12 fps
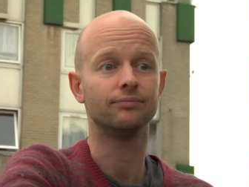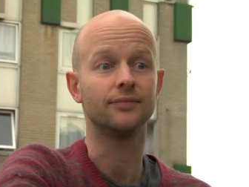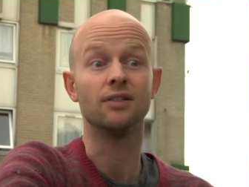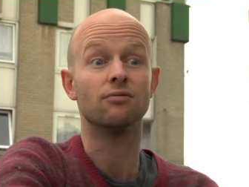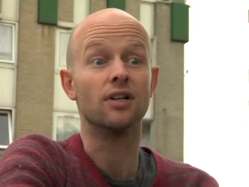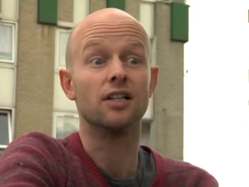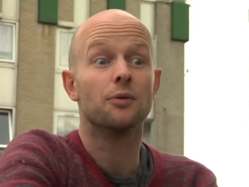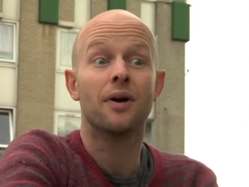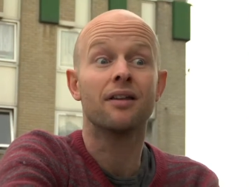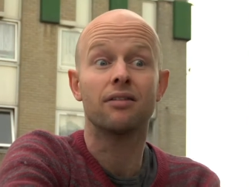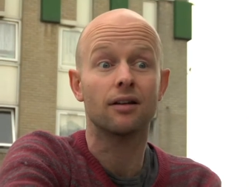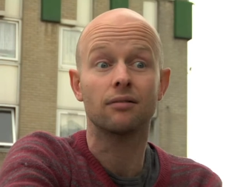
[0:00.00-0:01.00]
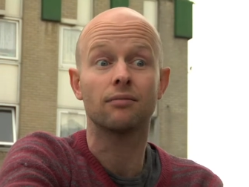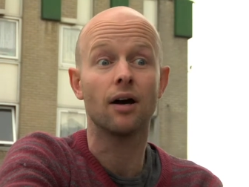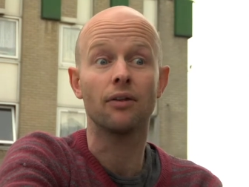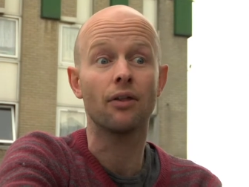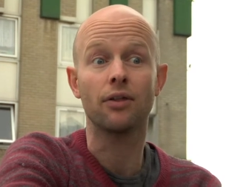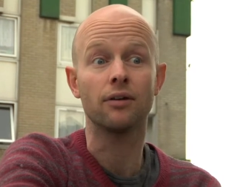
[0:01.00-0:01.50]
didn't really do anything
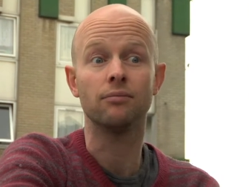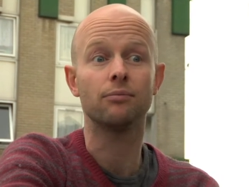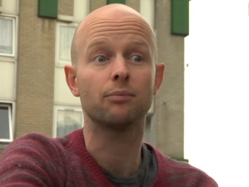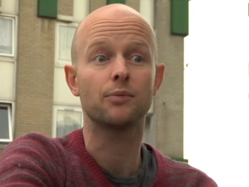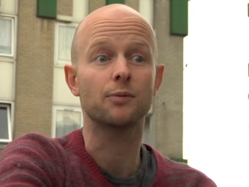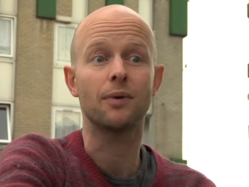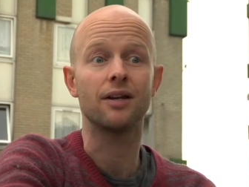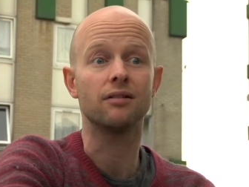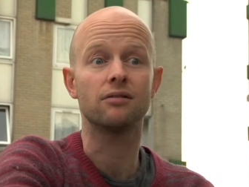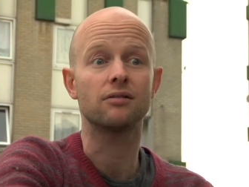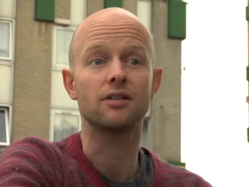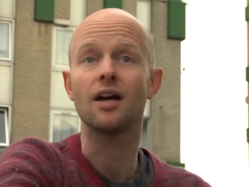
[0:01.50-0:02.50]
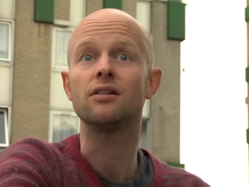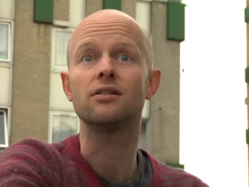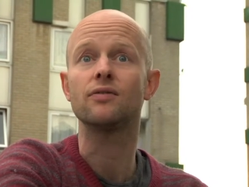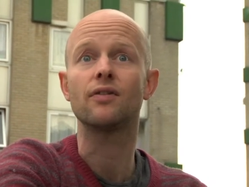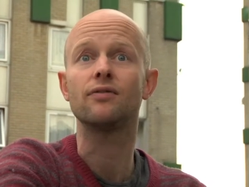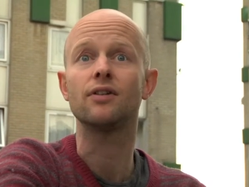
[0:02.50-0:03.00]
other than spend 10
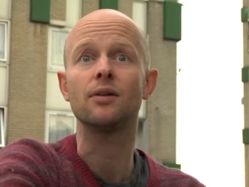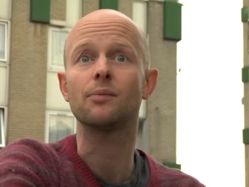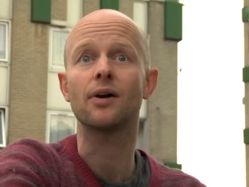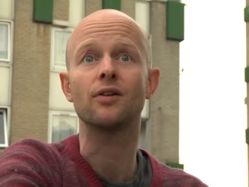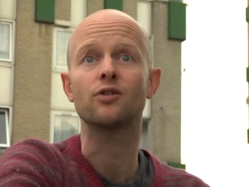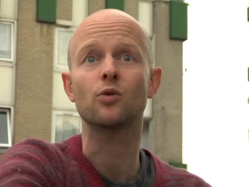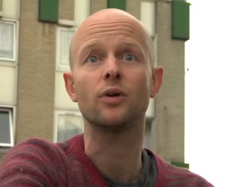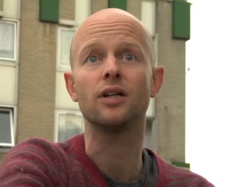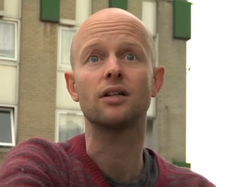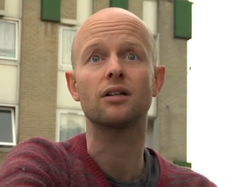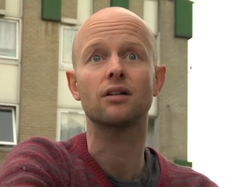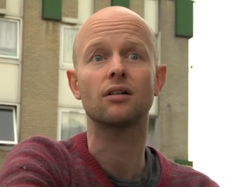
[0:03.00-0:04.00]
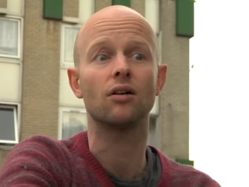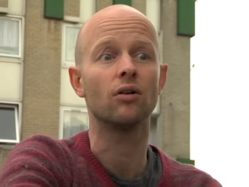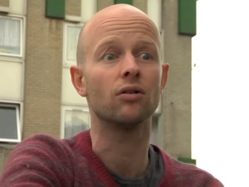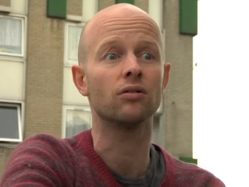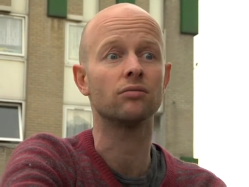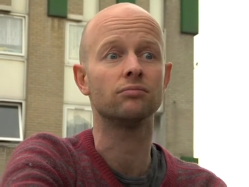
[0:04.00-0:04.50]
to 15 pounds a week
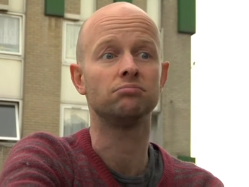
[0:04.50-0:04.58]
on